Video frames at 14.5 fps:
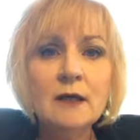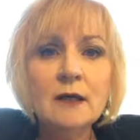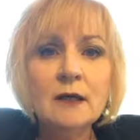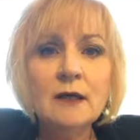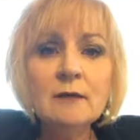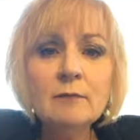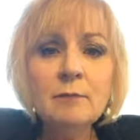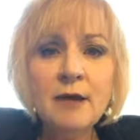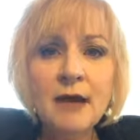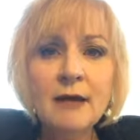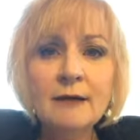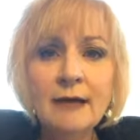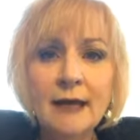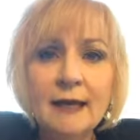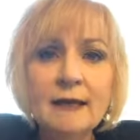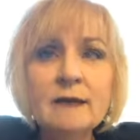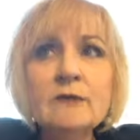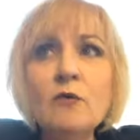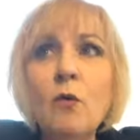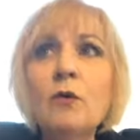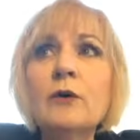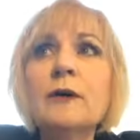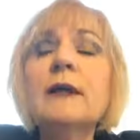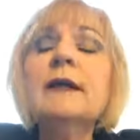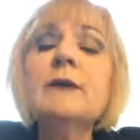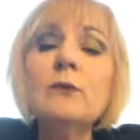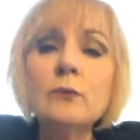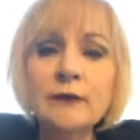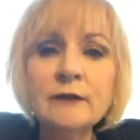in bed and or
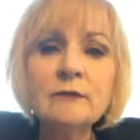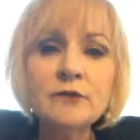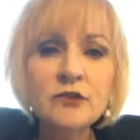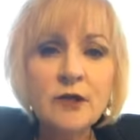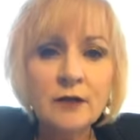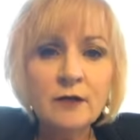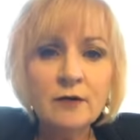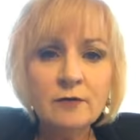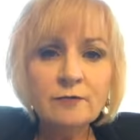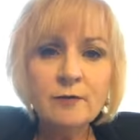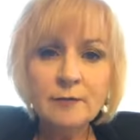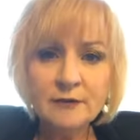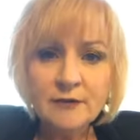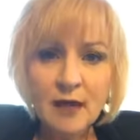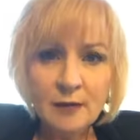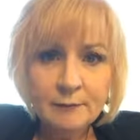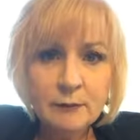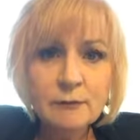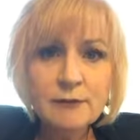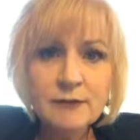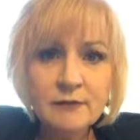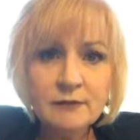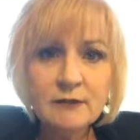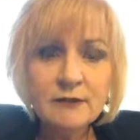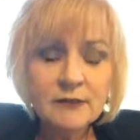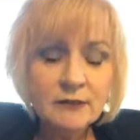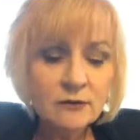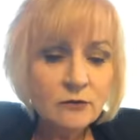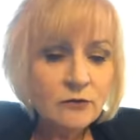in a wheelchair from the time he was
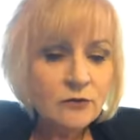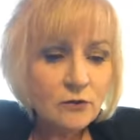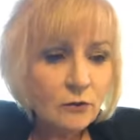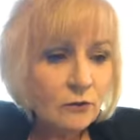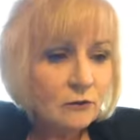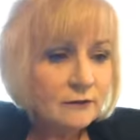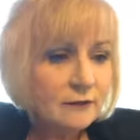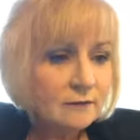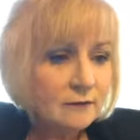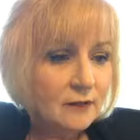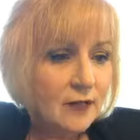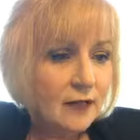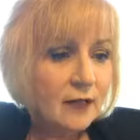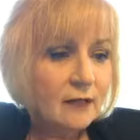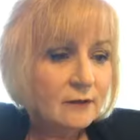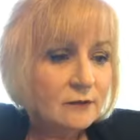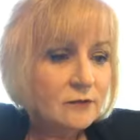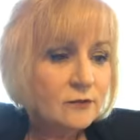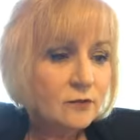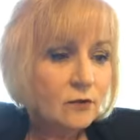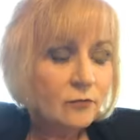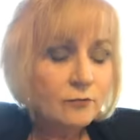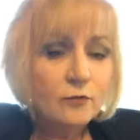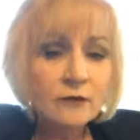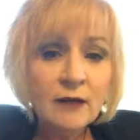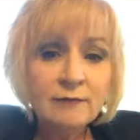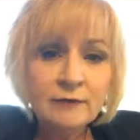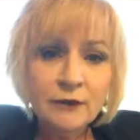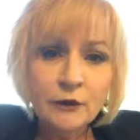17 years old, and so for
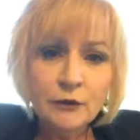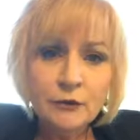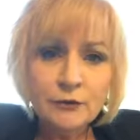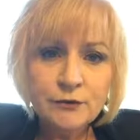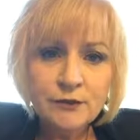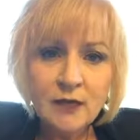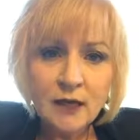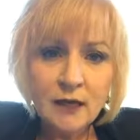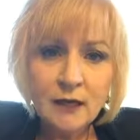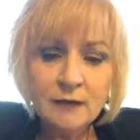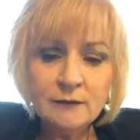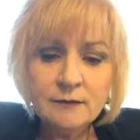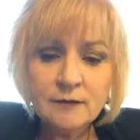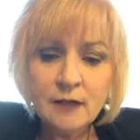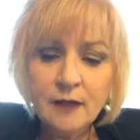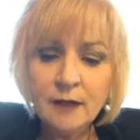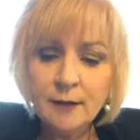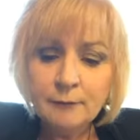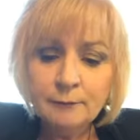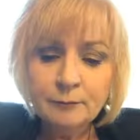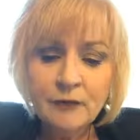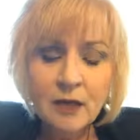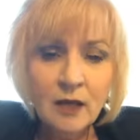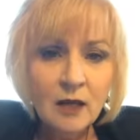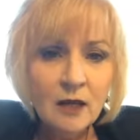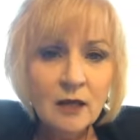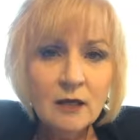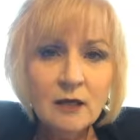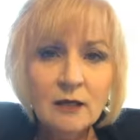11 years. And
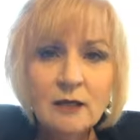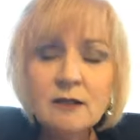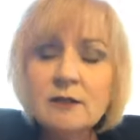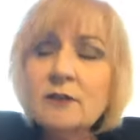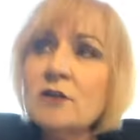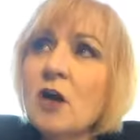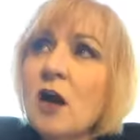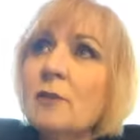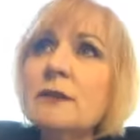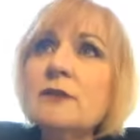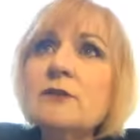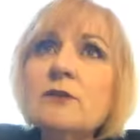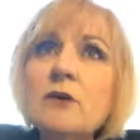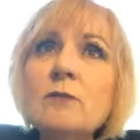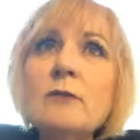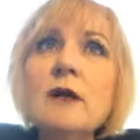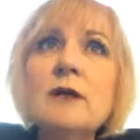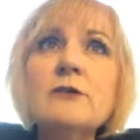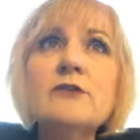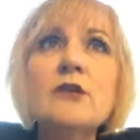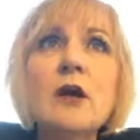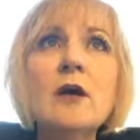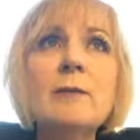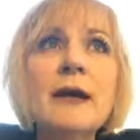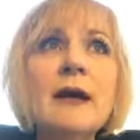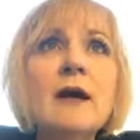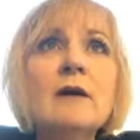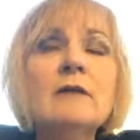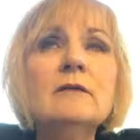he's taught me so much
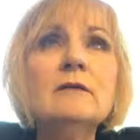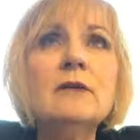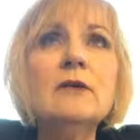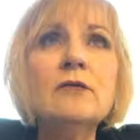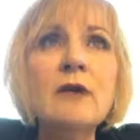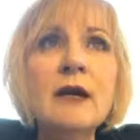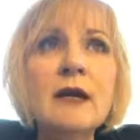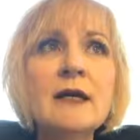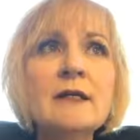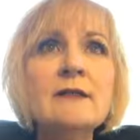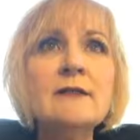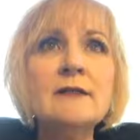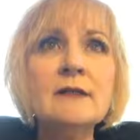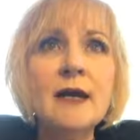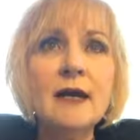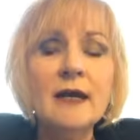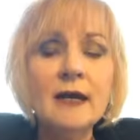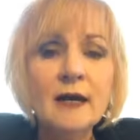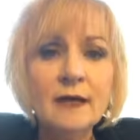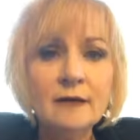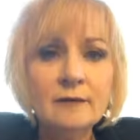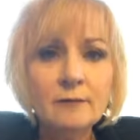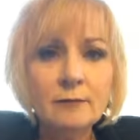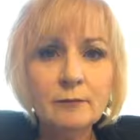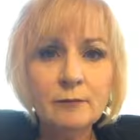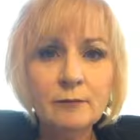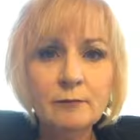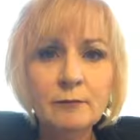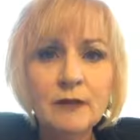about grace and
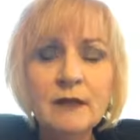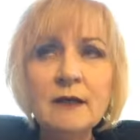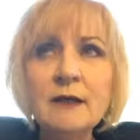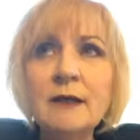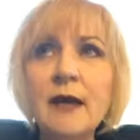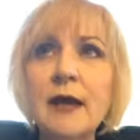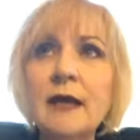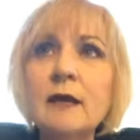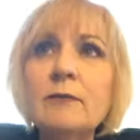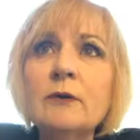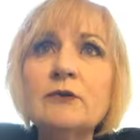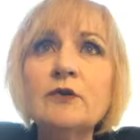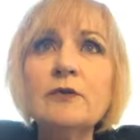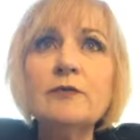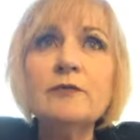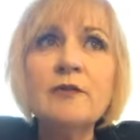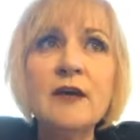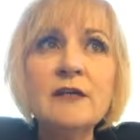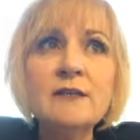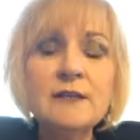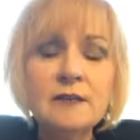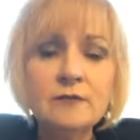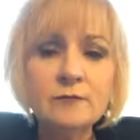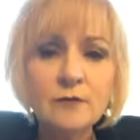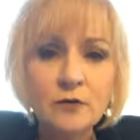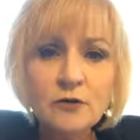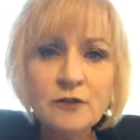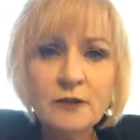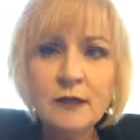being able to face
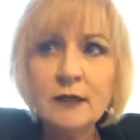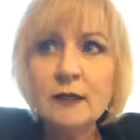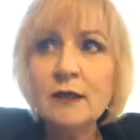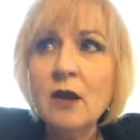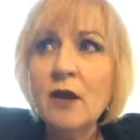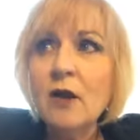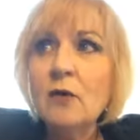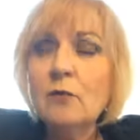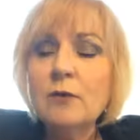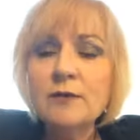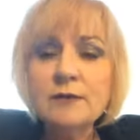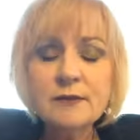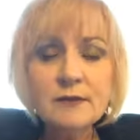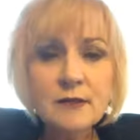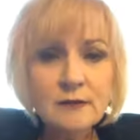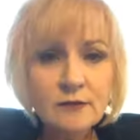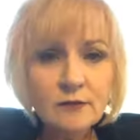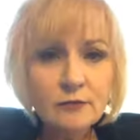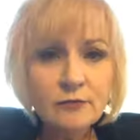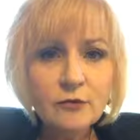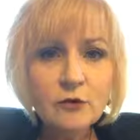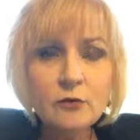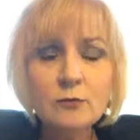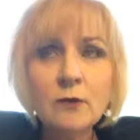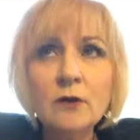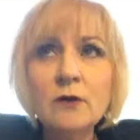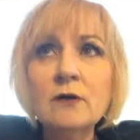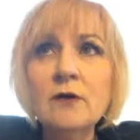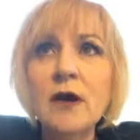adversity with a sense of
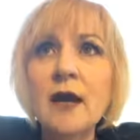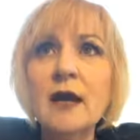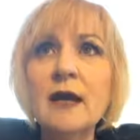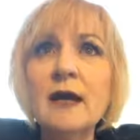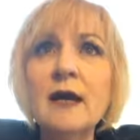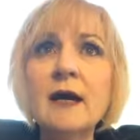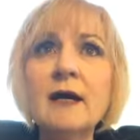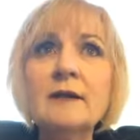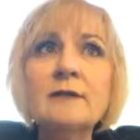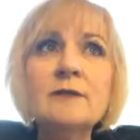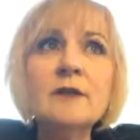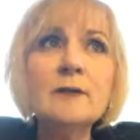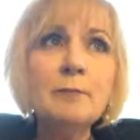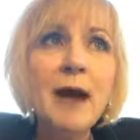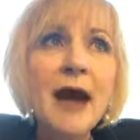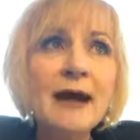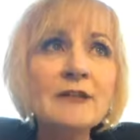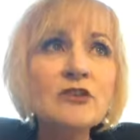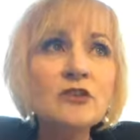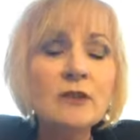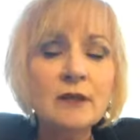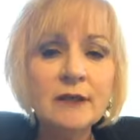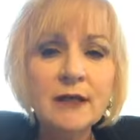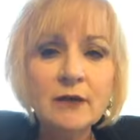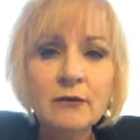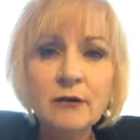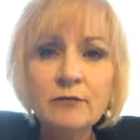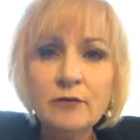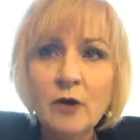humor and compassion and
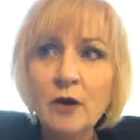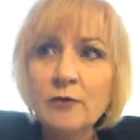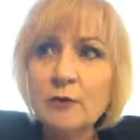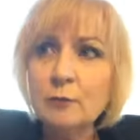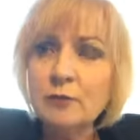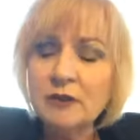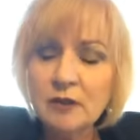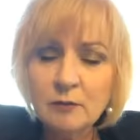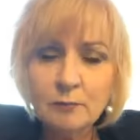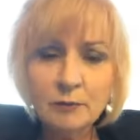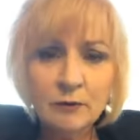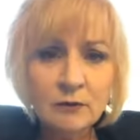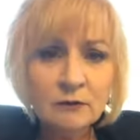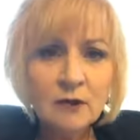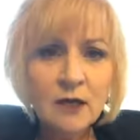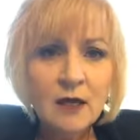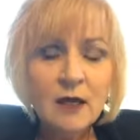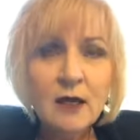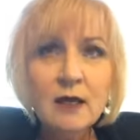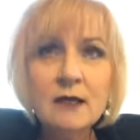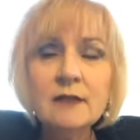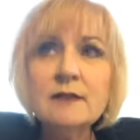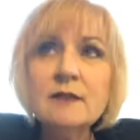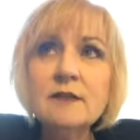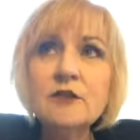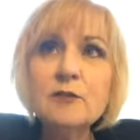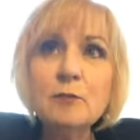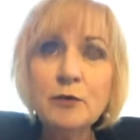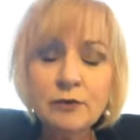caring for other people. It's
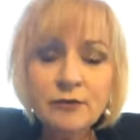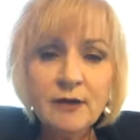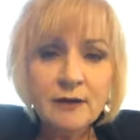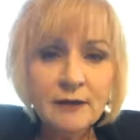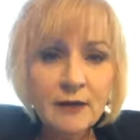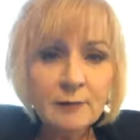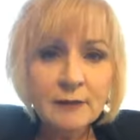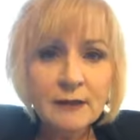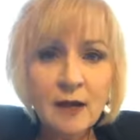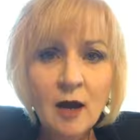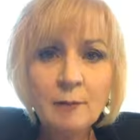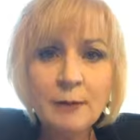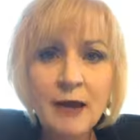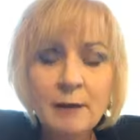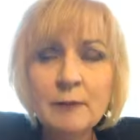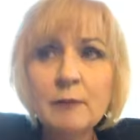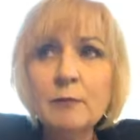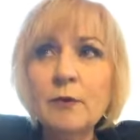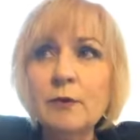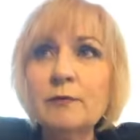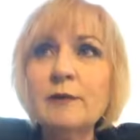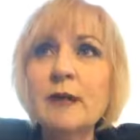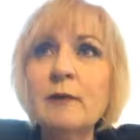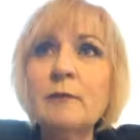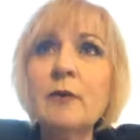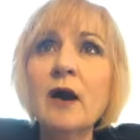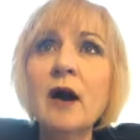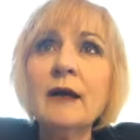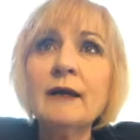his birthday coming up. Happy birthday,
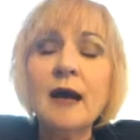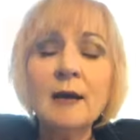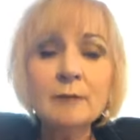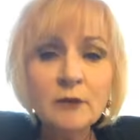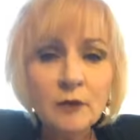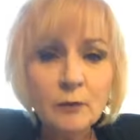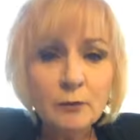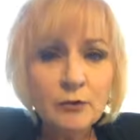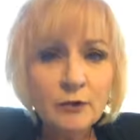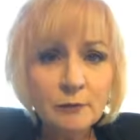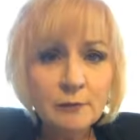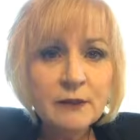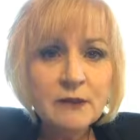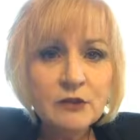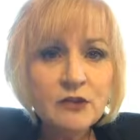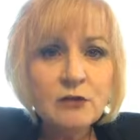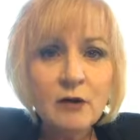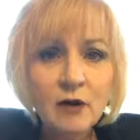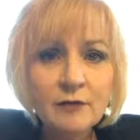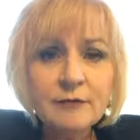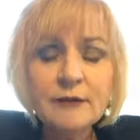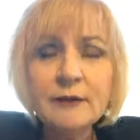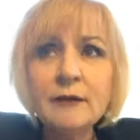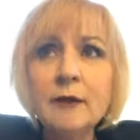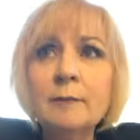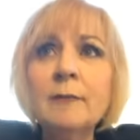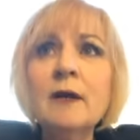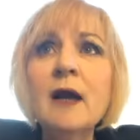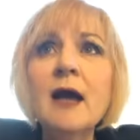Brock. I'm going to put a picture of
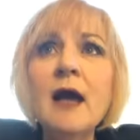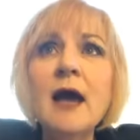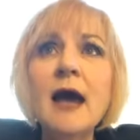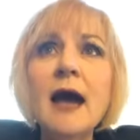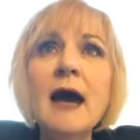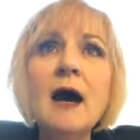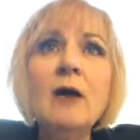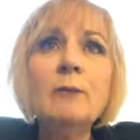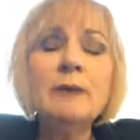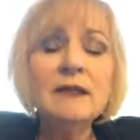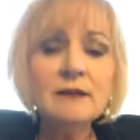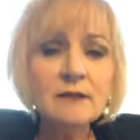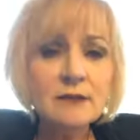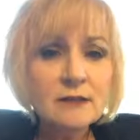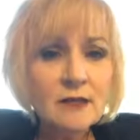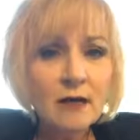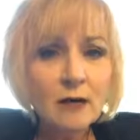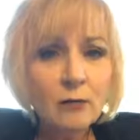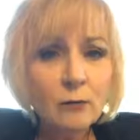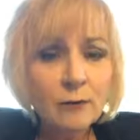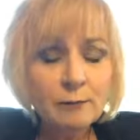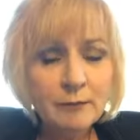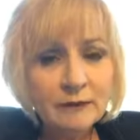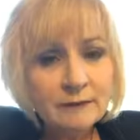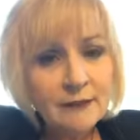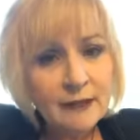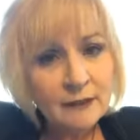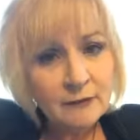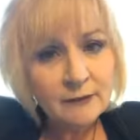him out because when Bill
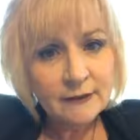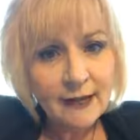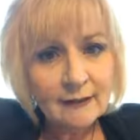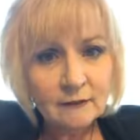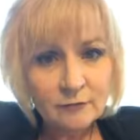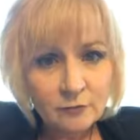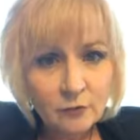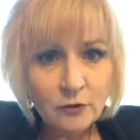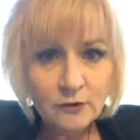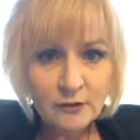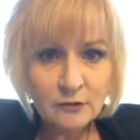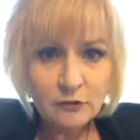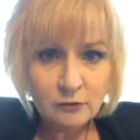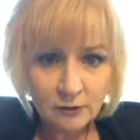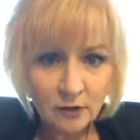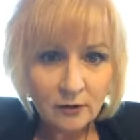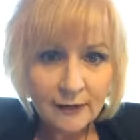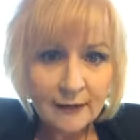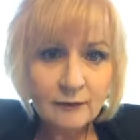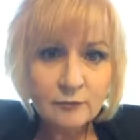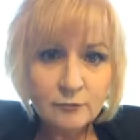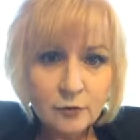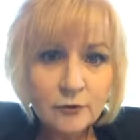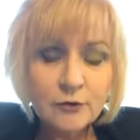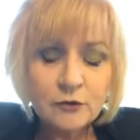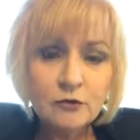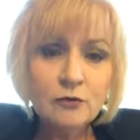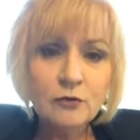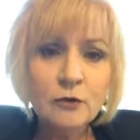and I are in California doing our California
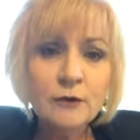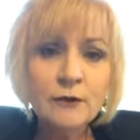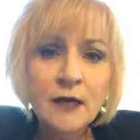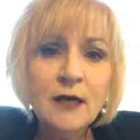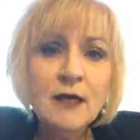tour,